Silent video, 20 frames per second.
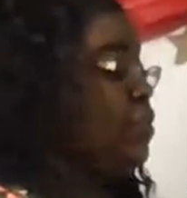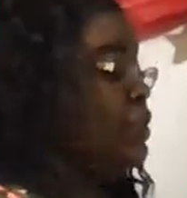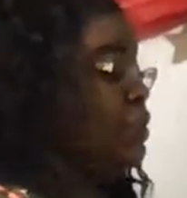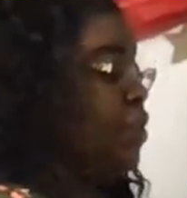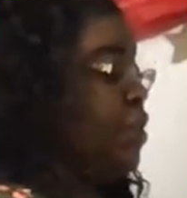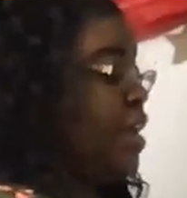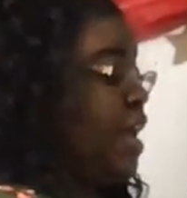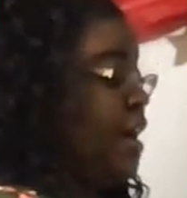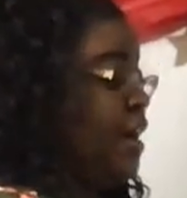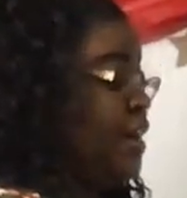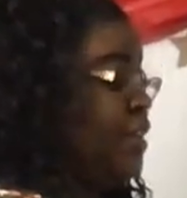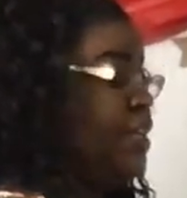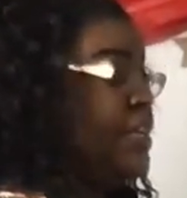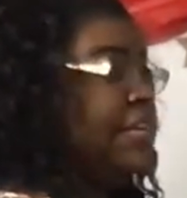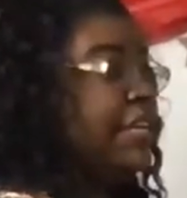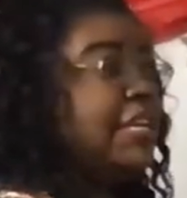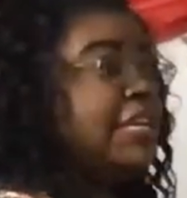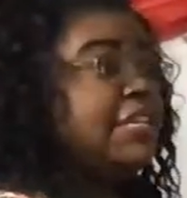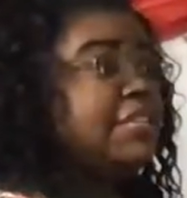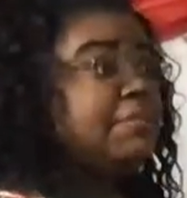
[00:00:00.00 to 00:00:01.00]
So you're not going
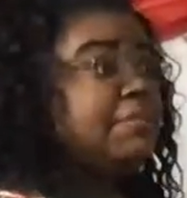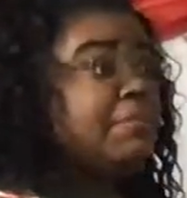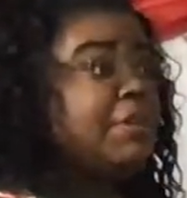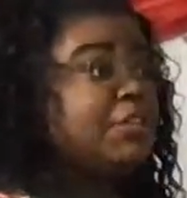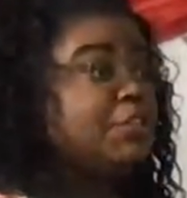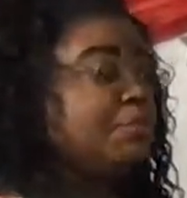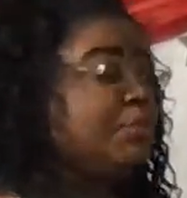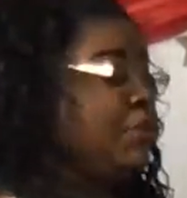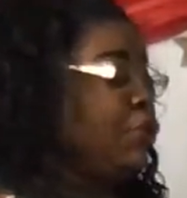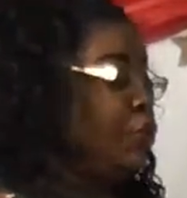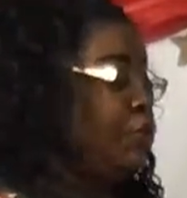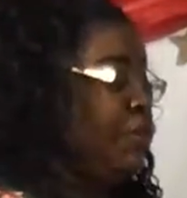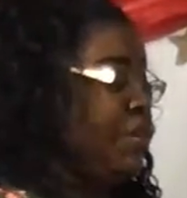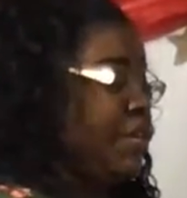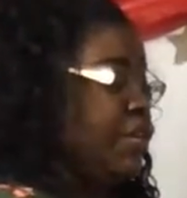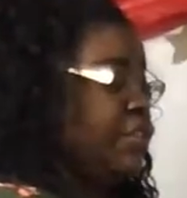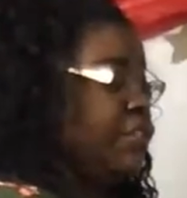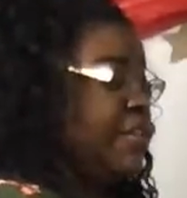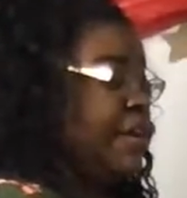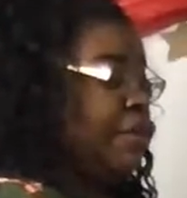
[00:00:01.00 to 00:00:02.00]
to need as much blue,
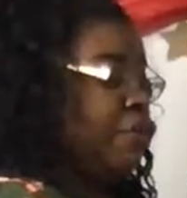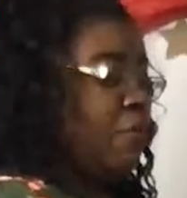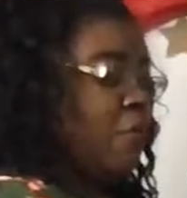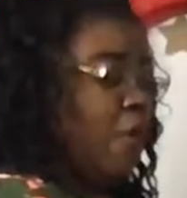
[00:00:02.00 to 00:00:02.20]
because that